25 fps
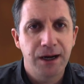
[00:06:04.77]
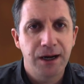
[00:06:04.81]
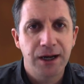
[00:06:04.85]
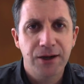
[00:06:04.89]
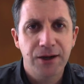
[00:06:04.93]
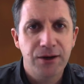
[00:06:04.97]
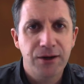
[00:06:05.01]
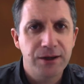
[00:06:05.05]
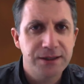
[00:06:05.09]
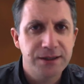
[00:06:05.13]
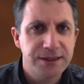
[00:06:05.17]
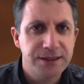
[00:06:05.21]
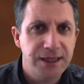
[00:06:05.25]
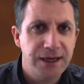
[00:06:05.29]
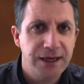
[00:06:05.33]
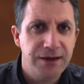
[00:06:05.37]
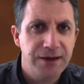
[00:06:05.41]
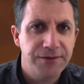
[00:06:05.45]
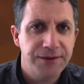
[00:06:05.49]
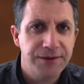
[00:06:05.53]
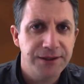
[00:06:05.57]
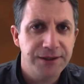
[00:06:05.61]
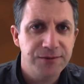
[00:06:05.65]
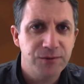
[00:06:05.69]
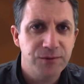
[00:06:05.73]
I can't say
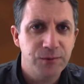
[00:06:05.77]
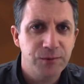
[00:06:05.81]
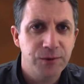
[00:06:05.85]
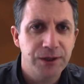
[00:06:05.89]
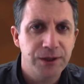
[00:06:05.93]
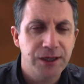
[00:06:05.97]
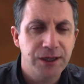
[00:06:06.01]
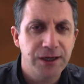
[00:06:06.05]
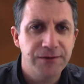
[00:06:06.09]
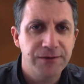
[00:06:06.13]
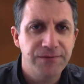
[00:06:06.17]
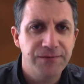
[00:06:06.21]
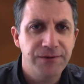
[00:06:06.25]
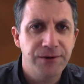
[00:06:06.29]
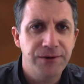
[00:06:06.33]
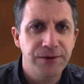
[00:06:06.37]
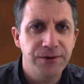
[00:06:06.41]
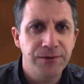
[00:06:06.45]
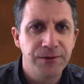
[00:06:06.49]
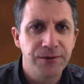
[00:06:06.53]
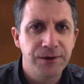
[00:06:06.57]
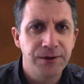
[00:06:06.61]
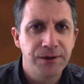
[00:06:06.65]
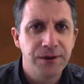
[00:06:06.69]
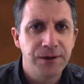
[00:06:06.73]
how things will work out for
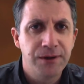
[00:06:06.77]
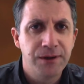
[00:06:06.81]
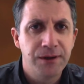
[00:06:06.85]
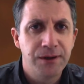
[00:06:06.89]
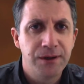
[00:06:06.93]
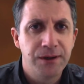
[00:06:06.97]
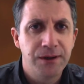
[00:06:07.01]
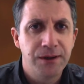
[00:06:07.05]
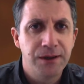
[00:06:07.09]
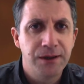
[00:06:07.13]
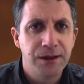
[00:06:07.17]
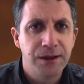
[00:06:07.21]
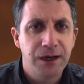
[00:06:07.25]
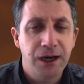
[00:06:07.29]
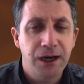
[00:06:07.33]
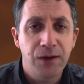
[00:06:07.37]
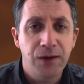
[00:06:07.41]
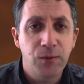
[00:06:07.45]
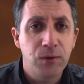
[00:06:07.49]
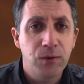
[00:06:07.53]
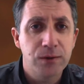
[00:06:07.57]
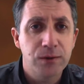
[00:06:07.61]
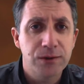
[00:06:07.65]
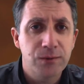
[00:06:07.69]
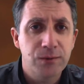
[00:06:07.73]
you. I
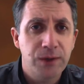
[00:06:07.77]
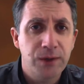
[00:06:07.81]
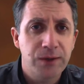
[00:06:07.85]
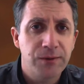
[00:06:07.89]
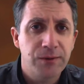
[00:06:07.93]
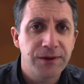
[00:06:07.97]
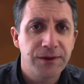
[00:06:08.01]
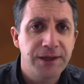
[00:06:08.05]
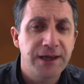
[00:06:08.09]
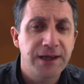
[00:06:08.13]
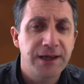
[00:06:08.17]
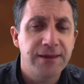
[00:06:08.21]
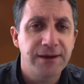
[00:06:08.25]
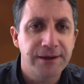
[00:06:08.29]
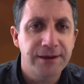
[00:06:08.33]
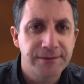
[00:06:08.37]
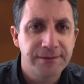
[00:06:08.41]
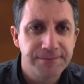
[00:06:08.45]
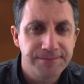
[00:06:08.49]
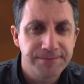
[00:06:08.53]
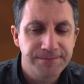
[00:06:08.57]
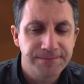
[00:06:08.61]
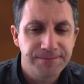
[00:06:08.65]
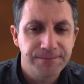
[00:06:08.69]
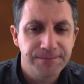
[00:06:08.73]
walked away with nothing.
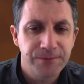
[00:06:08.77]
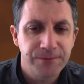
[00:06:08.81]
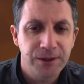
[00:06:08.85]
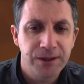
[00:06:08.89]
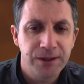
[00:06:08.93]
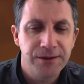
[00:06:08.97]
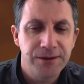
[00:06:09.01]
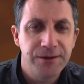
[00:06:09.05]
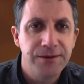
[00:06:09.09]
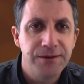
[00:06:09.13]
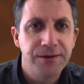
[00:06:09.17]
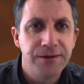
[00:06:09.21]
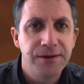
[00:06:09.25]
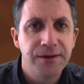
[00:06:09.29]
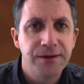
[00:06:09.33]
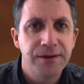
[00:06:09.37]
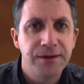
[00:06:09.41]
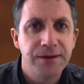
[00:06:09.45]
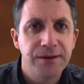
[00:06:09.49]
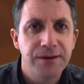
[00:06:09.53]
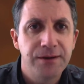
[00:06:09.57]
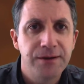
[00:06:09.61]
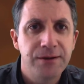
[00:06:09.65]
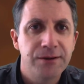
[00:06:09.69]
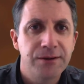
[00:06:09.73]
Well,
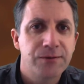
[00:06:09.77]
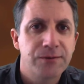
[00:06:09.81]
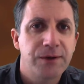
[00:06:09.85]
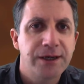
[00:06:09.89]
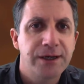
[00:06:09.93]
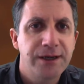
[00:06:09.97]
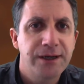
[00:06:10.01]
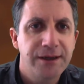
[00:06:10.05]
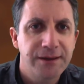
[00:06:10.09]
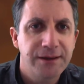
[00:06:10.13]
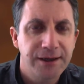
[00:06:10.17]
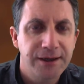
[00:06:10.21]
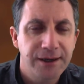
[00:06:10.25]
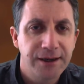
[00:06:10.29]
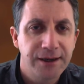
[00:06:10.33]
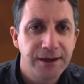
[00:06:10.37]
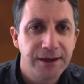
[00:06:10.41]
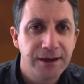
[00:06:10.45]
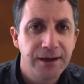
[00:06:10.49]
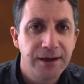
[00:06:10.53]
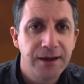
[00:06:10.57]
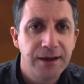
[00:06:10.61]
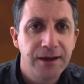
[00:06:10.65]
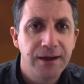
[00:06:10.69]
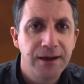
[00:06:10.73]
not quite nothing.
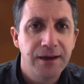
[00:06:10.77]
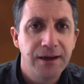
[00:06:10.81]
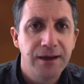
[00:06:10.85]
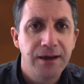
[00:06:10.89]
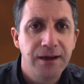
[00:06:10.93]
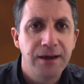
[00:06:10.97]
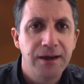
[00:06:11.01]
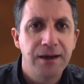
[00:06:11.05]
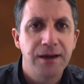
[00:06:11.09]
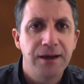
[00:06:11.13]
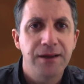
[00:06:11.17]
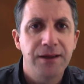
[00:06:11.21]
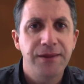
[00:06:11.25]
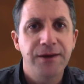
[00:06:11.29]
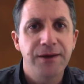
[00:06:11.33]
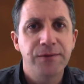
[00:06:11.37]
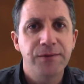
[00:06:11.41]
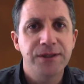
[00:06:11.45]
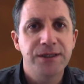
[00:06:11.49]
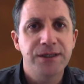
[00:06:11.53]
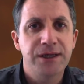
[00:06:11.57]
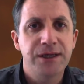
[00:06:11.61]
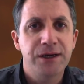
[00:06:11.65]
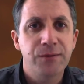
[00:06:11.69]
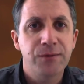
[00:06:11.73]
There
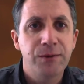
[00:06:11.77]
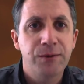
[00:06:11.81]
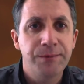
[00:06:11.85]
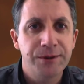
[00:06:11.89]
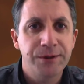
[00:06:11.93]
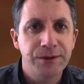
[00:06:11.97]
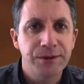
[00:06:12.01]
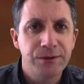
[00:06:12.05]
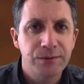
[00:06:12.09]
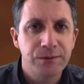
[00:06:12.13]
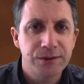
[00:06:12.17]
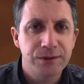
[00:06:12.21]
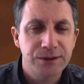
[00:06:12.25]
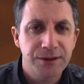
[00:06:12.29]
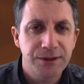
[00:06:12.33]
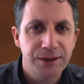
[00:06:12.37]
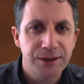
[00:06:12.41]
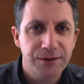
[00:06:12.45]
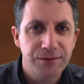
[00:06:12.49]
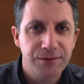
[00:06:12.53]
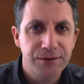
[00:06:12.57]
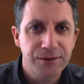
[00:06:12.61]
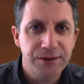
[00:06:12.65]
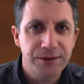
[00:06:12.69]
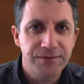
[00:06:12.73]
was a young woman who was
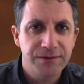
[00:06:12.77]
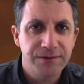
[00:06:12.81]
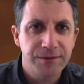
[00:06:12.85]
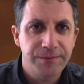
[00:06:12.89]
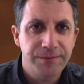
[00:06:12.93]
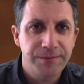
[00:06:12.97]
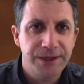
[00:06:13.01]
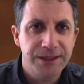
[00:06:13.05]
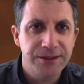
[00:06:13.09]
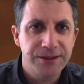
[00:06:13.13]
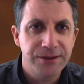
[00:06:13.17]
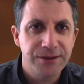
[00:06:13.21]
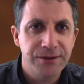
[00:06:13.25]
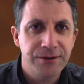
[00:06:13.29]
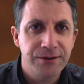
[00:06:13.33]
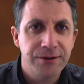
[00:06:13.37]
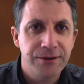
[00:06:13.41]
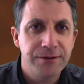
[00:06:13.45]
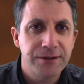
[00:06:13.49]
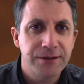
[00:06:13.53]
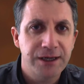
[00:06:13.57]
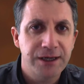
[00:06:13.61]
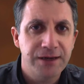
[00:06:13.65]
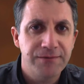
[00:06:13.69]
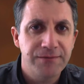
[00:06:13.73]
going through a difficult patch in her
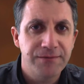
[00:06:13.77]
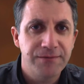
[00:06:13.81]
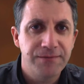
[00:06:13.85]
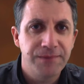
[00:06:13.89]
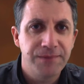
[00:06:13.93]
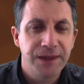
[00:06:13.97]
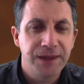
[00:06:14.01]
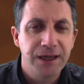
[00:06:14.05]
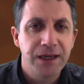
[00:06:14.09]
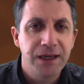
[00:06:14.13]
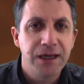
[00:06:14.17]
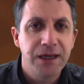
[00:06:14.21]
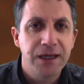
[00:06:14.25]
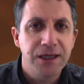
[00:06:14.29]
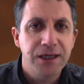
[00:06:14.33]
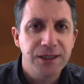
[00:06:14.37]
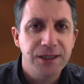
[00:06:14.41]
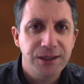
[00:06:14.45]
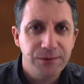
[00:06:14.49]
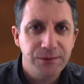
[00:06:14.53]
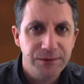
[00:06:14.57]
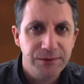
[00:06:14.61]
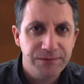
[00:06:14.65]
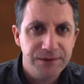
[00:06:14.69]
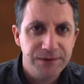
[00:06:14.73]
own life.
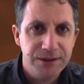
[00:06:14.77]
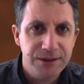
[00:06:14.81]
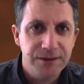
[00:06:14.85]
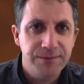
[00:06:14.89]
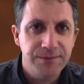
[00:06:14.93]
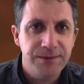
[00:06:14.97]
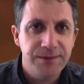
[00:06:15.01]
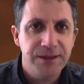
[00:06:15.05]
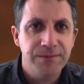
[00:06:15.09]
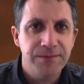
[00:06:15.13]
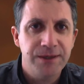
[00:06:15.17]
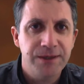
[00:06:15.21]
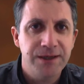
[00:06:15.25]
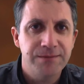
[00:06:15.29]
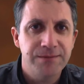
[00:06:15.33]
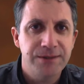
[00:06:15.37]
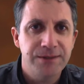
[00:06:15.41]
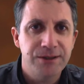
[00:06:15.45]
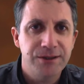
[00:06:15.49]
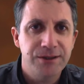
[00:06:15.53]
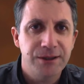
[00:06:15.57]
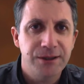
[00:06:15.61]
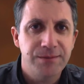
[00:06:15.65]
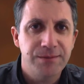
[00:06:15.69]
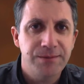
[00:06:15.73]
She would visit me in my
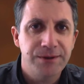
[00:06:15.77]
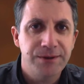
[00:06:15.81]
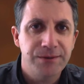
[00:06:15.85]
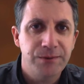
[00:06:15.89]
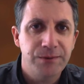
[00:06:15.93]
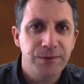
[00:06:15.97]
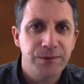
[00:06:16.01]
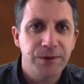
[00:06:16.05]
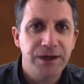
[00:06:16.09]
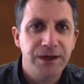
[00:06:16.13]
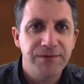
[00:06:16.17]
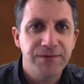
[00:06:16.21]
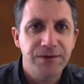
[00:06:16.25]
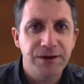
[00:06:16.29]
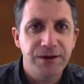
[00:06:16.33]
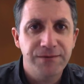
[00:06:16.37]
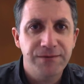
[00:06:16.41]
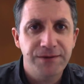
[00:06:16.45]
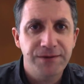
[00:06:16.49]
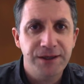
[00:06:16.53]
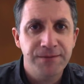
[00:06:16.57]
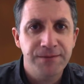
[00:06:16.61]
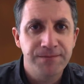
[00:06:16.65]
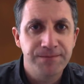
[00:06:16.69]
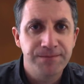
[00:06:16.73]
empty shop and we would have
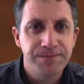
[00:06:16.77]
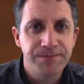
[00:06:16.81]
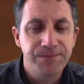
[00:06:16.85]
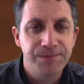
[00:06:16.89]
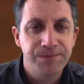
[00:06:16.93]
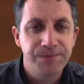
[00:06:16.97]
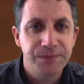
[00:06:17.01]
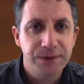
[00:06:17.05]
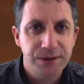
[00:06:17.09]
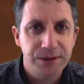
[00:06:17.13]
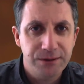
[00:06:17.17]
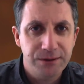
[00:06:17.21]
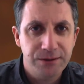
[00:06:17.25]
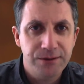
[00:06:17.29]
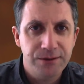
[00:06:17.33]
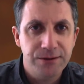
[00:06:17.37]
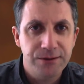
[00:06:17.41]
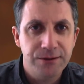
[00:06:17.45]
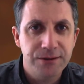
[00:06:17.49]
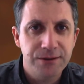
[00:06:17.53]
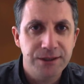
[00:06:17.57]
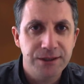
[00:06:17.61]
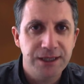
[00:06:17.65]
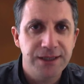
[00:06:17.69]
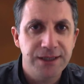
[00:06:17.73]
coffee. 2
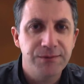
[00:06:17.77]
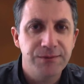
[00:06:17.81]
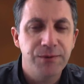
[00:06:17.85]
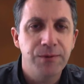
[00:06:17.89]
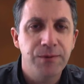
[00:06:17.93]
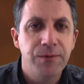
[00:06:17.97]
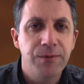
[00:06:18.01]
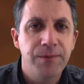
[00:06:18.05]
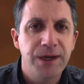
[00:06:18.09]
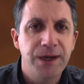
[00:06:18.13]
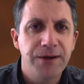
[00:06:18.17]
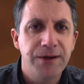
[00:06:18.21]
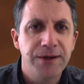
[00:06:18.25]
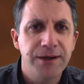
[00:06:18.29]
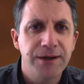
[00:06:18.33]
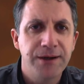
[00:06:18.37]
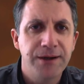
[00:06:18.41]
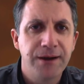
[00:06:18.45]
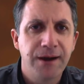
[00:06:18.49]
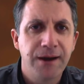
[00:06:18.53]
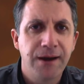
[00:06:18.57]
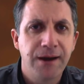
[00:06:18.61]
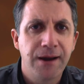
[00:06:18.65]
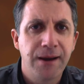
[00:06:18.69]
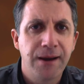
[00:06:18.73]
years later we were married.